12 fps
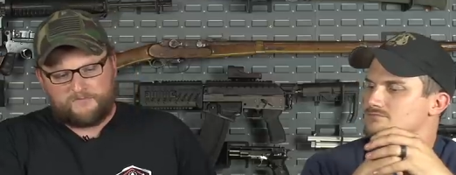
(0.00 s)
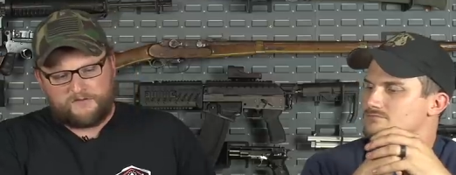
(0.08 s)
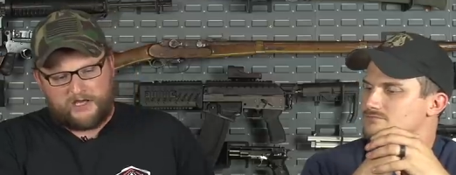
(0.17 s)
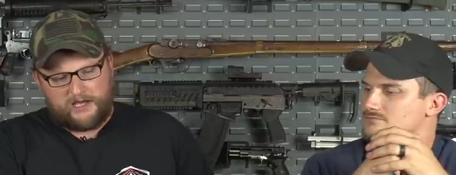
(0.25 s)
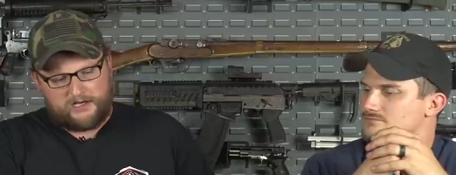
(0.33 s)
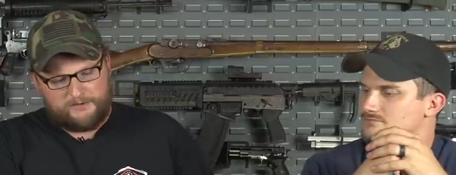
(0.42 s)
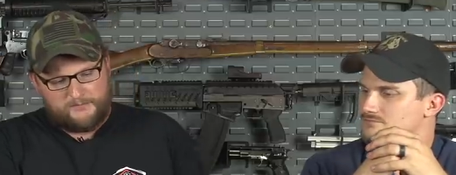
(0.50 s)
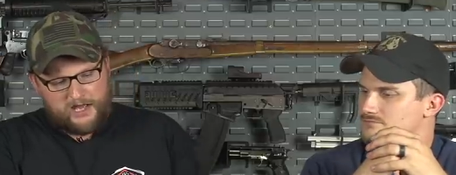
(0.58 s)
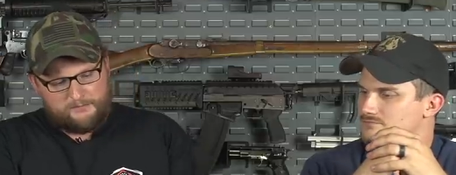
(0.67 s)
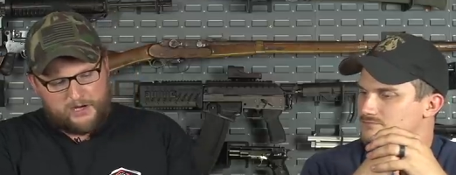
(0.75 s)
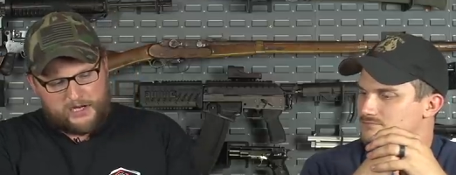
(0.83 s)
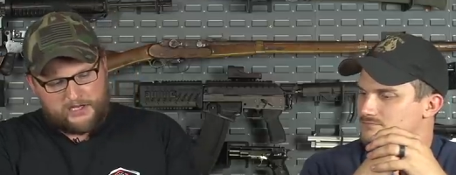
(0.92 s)
Speaker 1: that, in
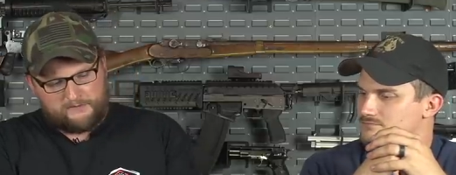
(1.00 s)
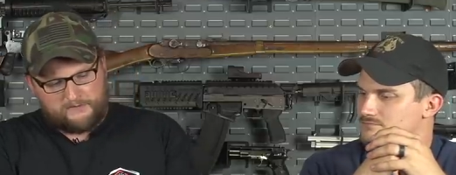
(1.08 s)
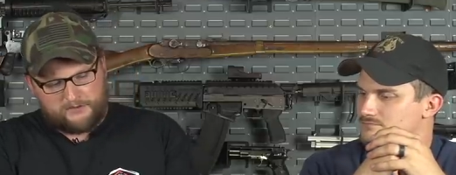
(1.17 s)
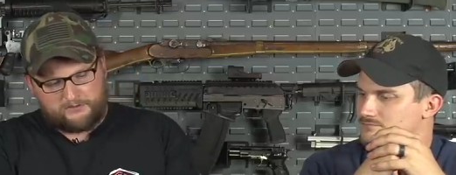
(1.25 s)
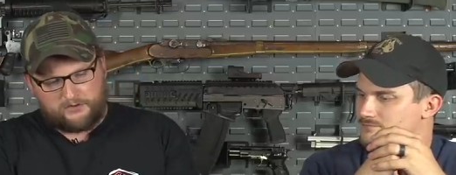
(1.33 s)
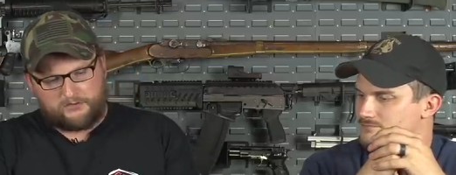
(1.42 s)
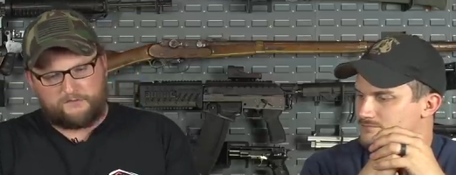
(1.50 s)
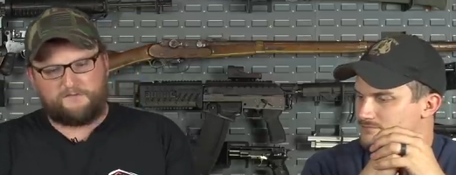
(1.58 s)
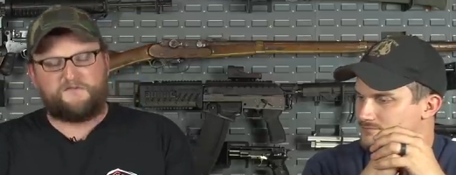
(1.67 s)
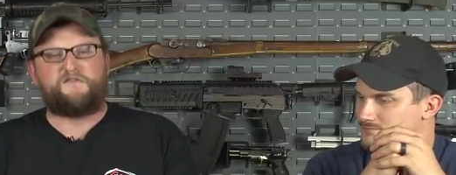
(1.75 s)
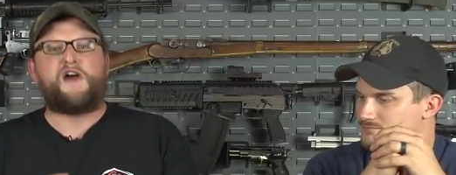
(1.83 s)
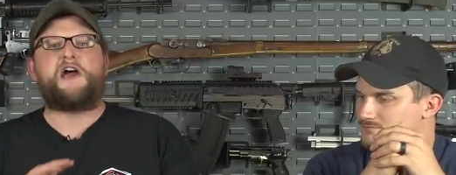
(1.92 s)
my mind, this is
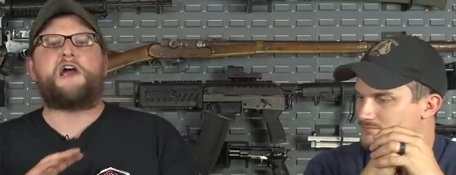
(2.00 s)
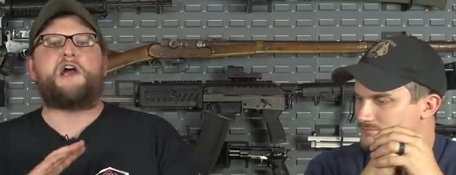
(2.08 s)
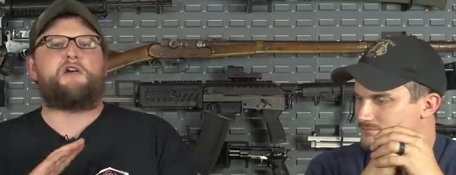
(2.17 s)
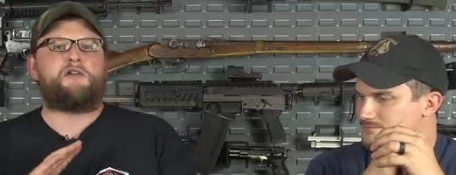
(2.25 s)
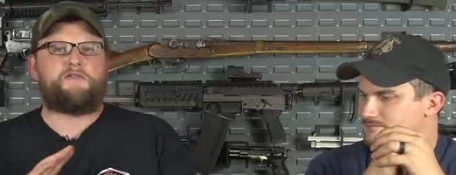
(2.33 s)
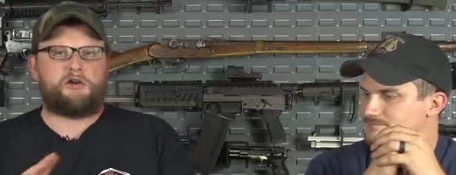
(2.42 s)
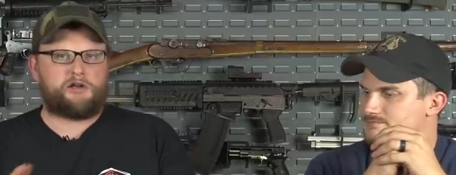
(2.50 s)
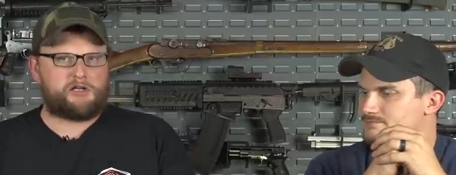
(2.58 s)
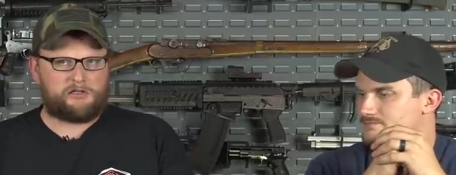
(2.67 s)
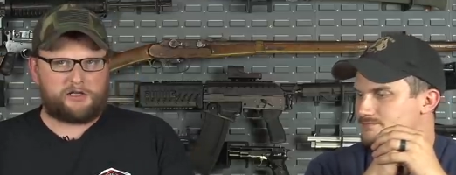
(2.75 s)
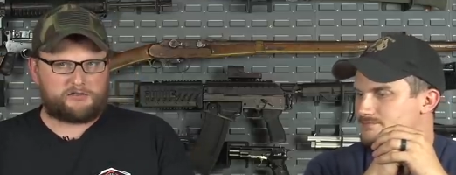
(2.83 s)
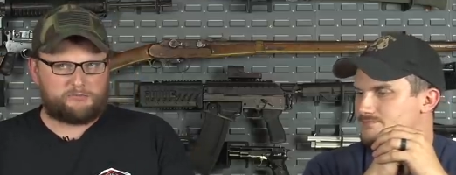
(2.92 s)
very, very
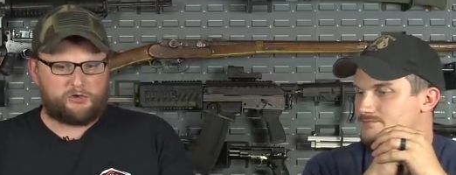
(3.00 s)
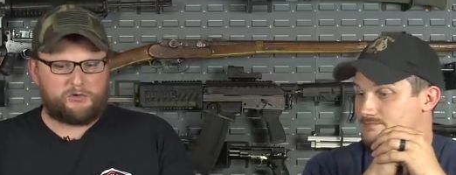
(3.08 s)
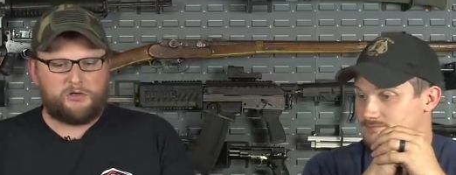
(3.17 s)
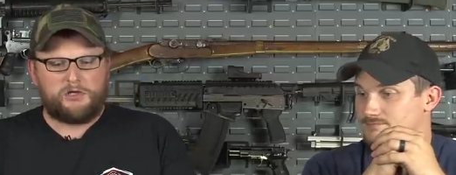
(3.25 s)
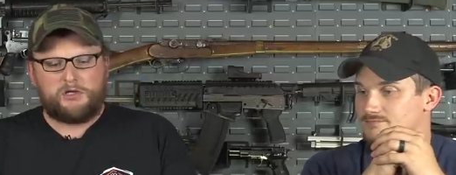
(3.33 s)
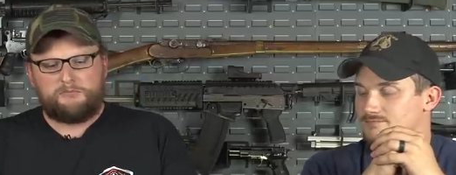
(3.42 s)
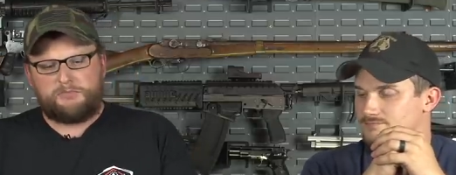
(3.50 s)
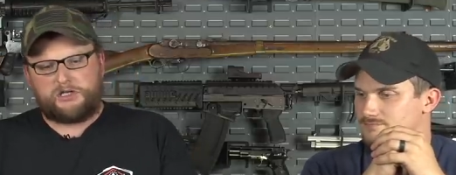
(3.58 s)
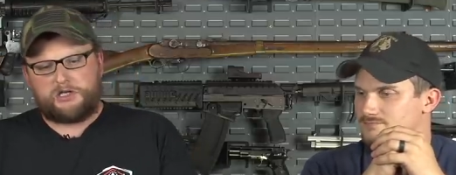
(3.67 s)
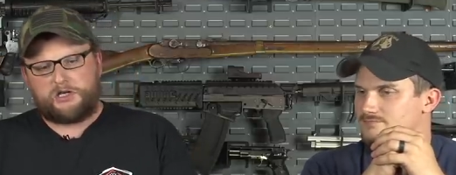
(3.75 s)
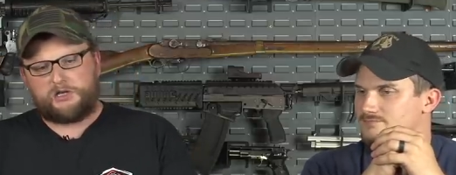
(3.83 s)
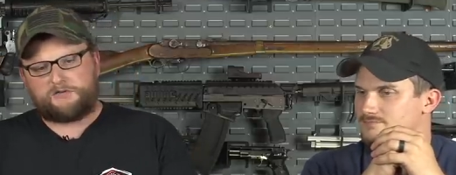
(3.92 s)
collectible
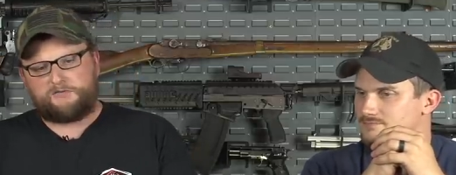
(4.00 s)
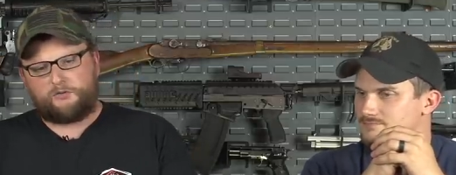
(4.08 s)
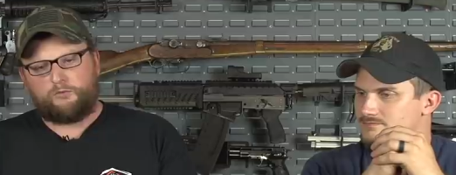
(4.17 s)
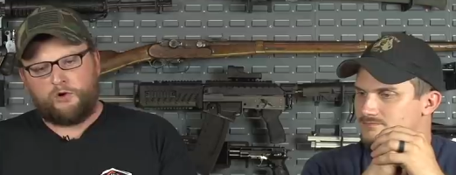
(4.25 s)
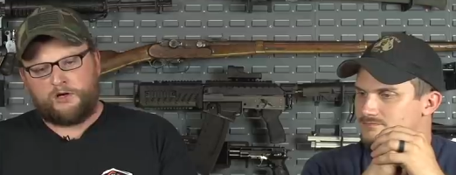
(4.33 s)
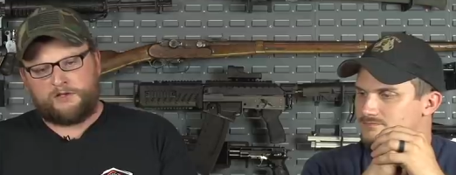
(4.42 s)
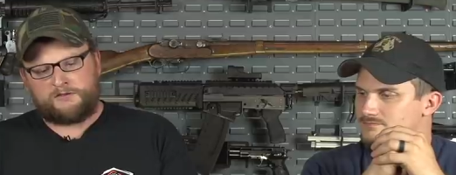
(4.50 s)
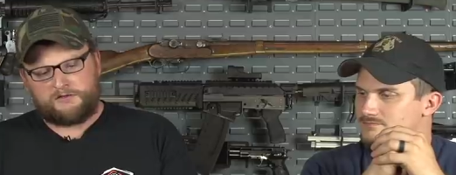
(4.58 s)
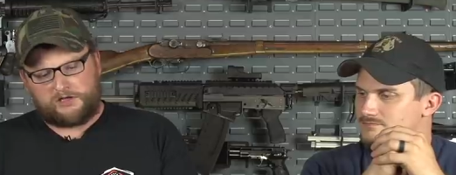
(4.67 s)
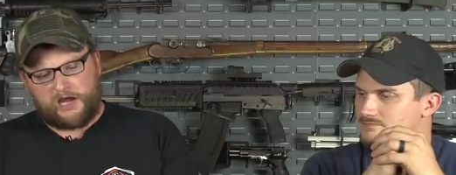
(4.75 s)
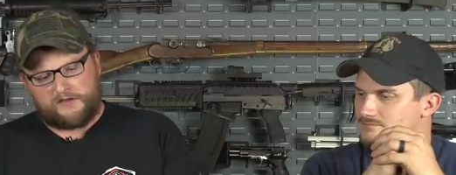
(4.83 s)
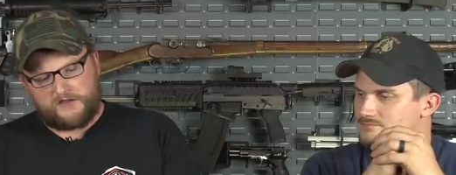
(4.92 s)
because, for one,
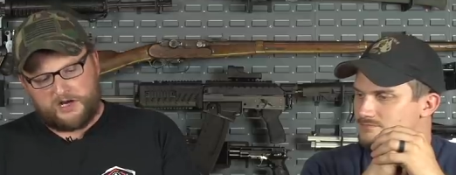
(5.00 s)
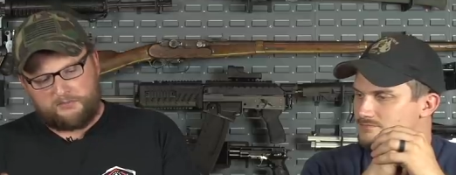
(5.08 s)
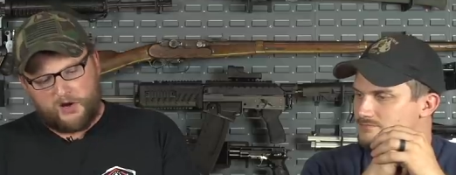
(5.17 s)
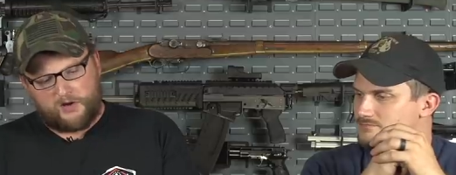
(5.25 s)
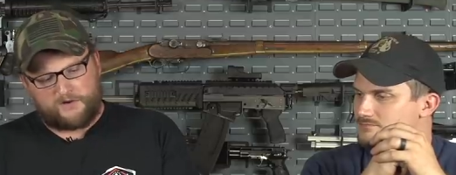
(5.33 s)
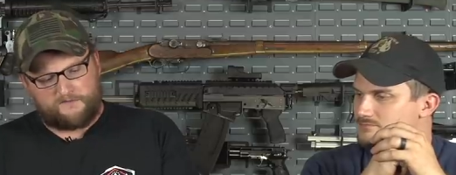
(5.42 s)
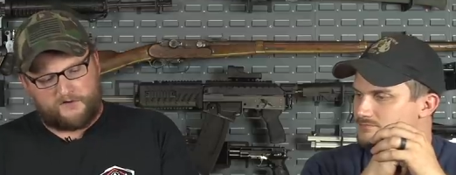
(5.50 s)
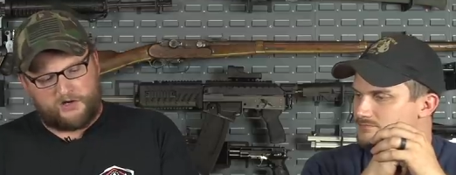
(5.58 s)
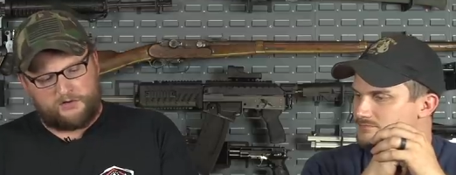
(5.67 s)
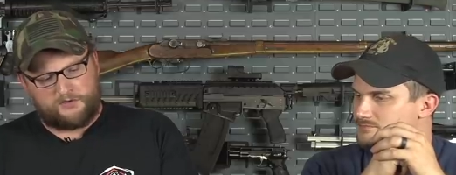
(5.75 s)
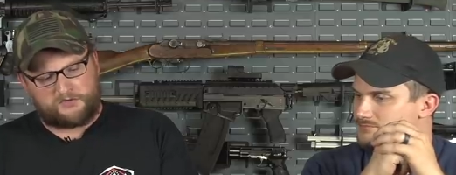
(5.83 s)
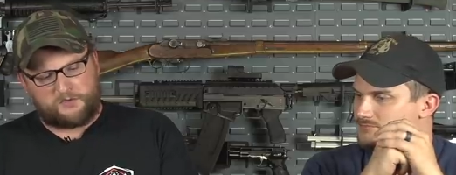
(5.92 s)
the guy that I bought it
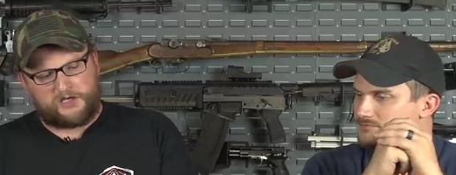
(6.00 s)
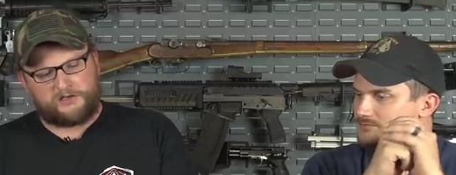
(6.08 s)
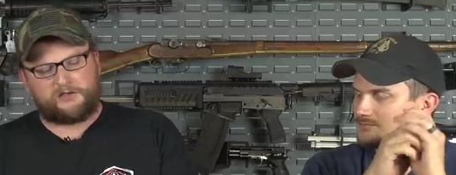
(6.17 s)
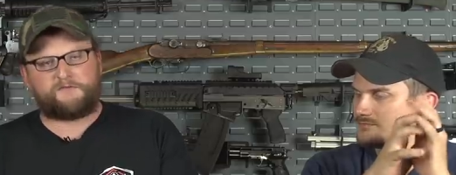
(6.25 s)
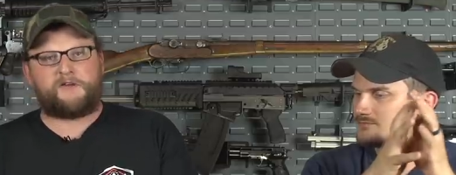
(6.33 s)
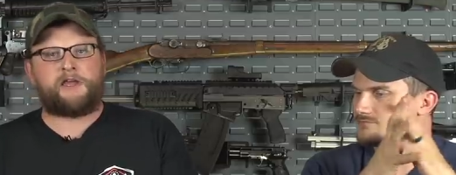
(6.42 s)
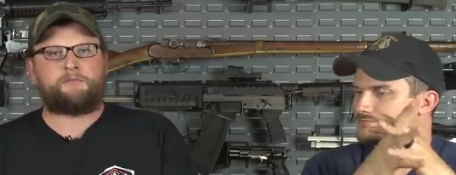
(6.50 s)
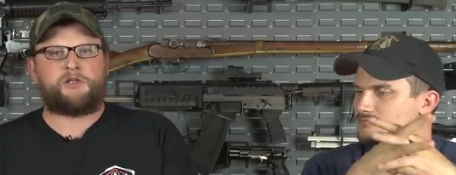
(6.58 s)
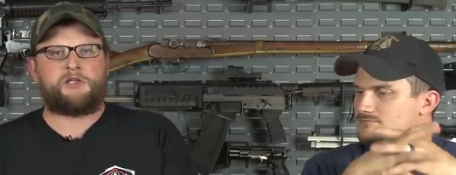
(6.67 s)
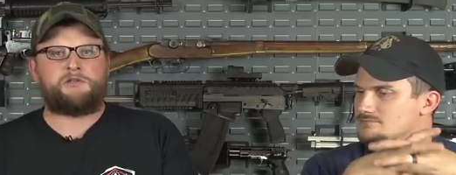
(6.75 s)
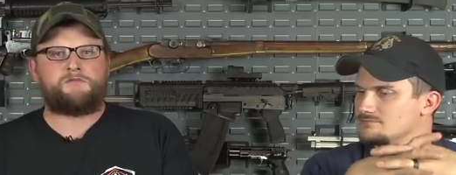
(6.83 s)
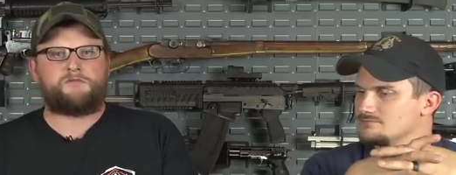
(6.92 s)
from, it's been in his
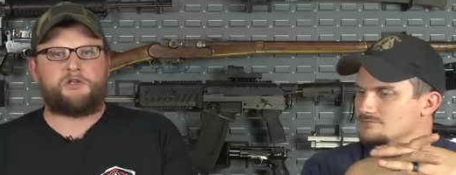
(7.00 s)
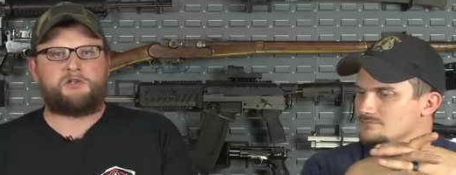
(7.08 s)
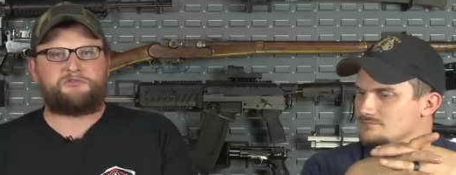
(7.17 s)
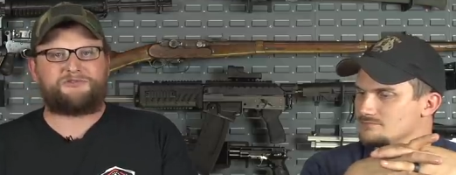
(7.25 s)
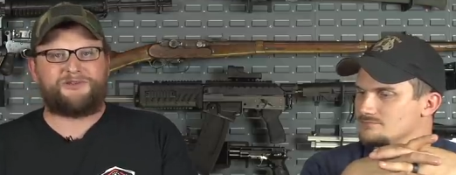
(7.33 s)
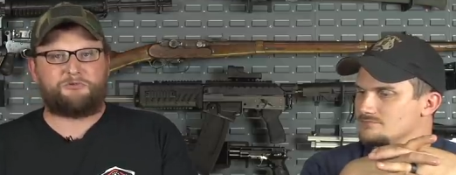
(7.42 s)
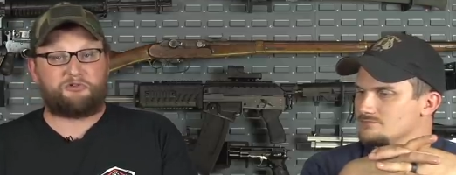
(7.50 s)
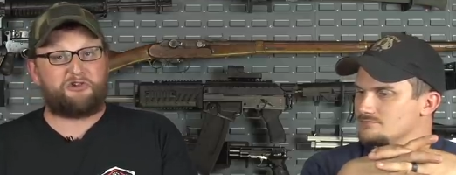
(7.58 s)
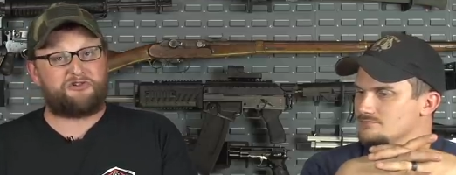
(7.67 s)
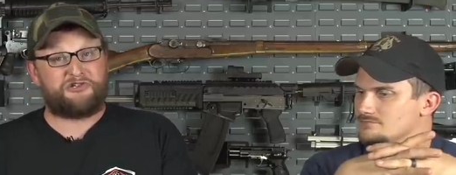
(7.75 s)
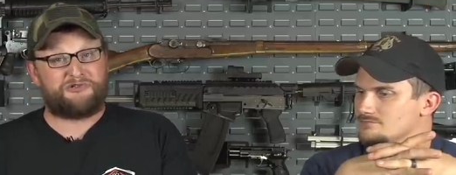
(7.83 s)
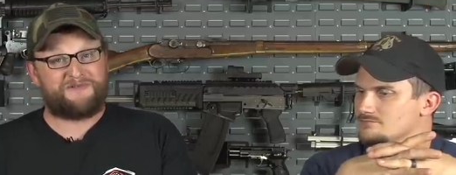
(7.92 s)
family since it was
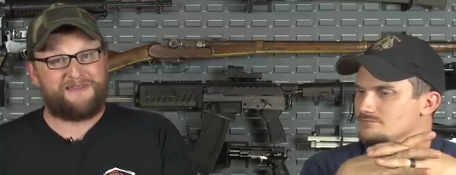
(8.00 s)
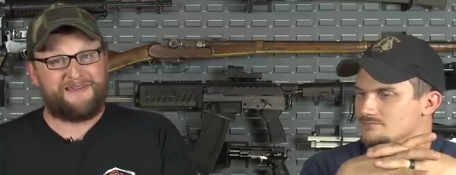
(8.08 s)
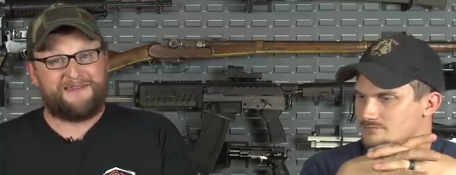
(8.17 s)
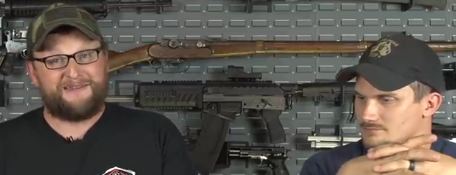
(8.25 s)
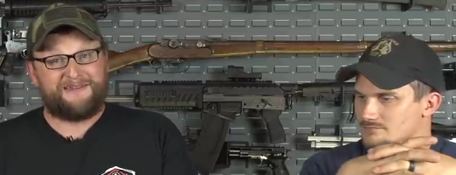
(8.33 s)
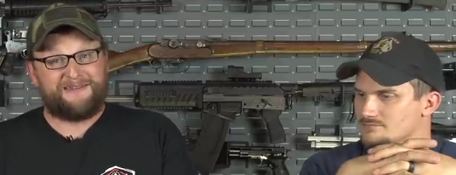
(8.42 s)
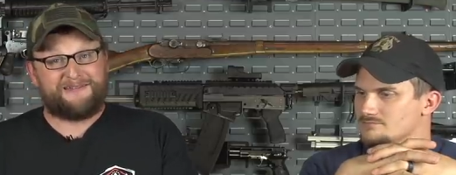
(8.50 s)
issued. Mm-hmm.